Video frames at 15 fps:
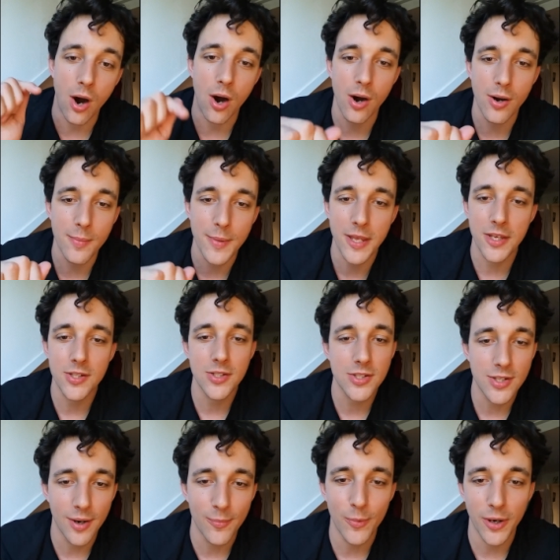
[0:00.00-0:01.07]
army is
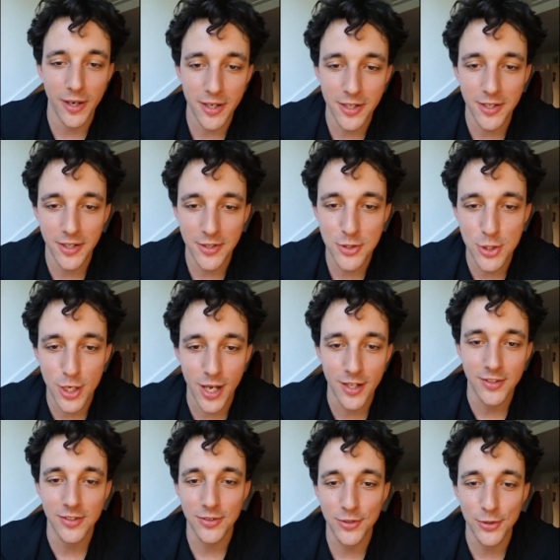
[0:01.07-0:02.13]
somewhere in the
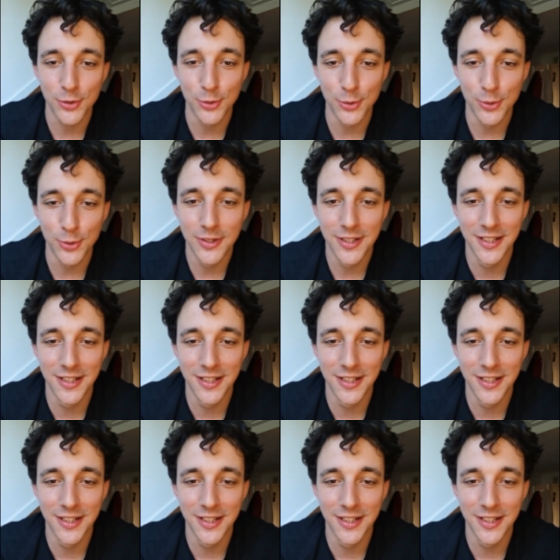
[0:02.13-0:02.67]
chat too.